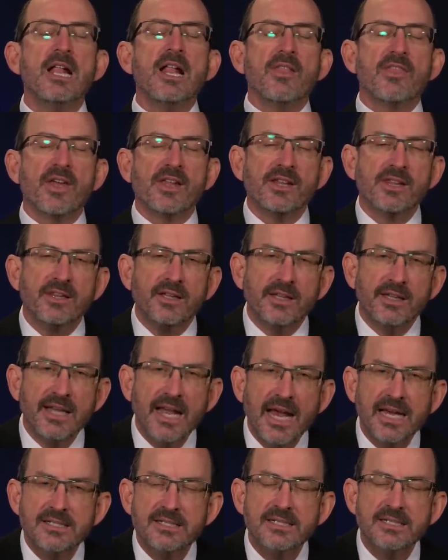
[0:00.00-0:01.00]
that in the
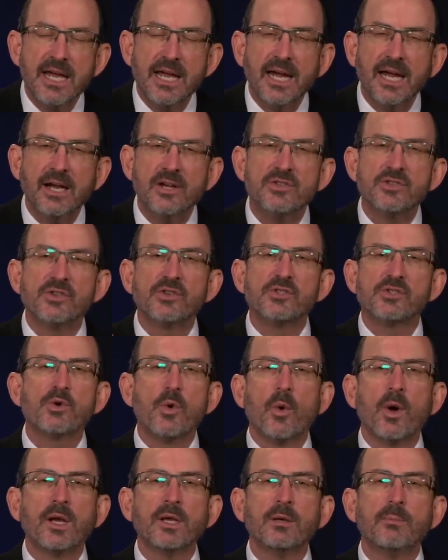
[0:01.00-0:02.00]
last days there's
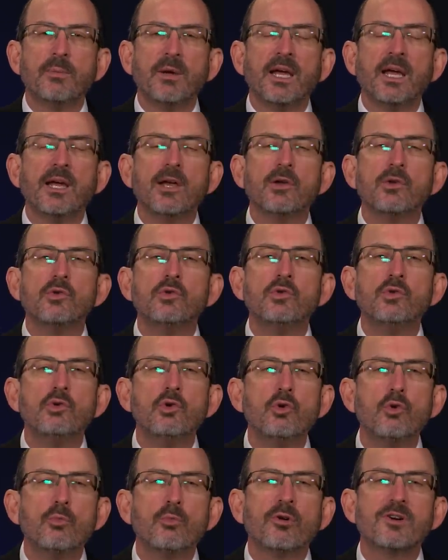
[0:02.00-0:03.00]
going to be
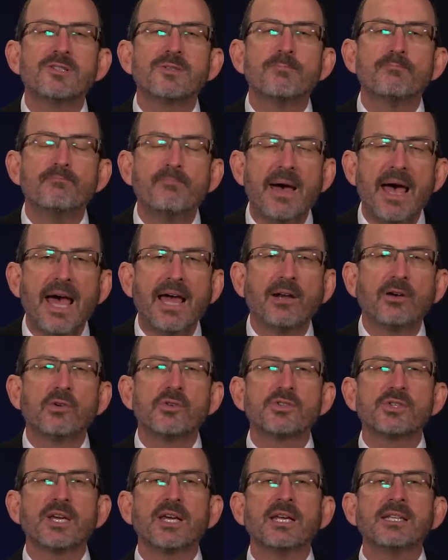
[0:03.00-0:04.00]
numerous
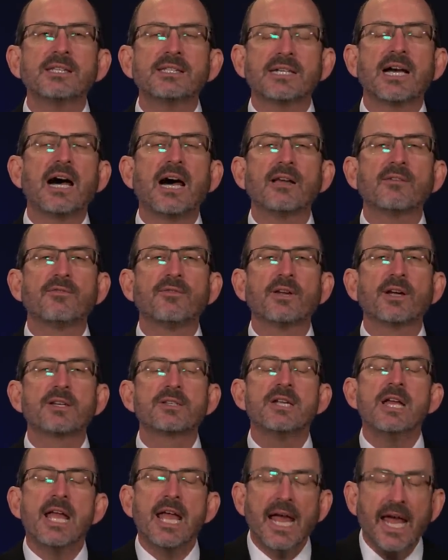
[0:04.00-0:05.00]
battles and conflicts,